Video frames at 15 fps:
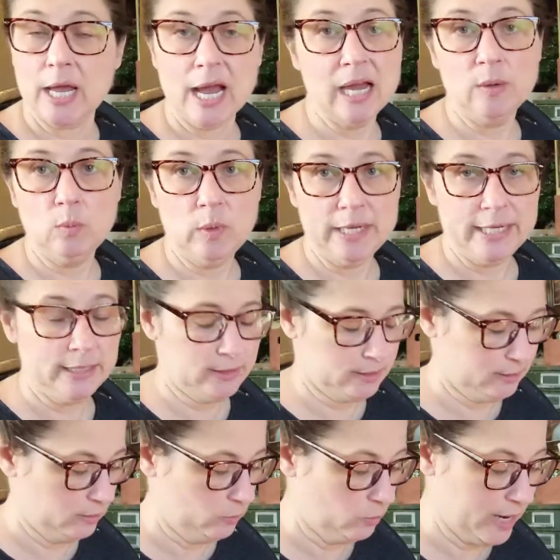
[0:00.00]
I
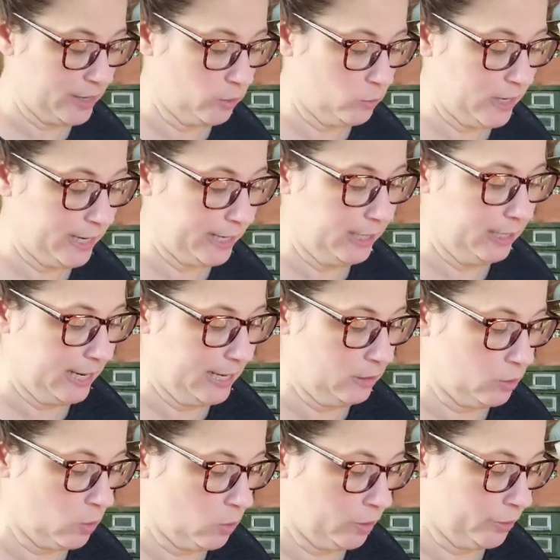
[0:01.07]
went right away and
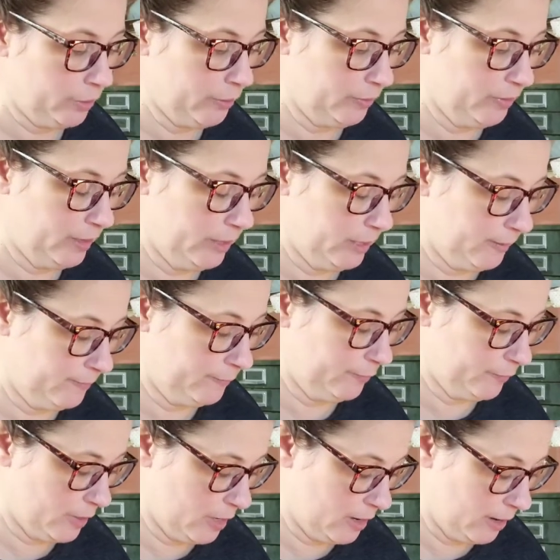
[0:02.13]
ordered them
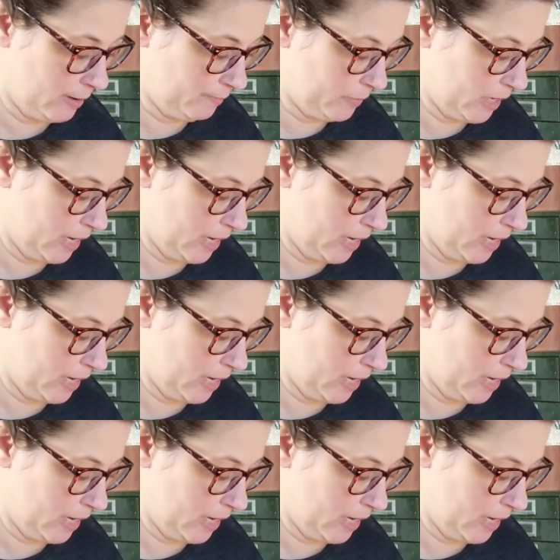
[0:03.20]
from